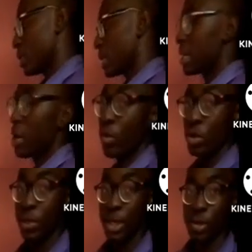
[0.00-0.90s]
That's how
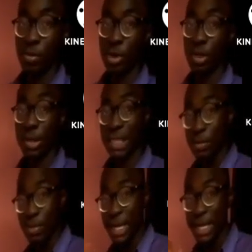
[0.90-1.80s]
multiplication works. You
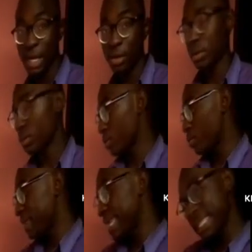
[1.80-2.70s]
still break it down to your
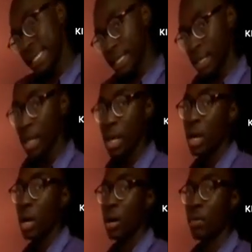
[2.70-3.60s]
basic
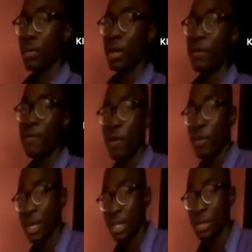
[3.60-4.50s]

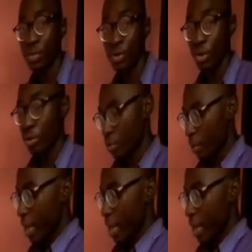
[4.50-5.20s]
form in the modulo.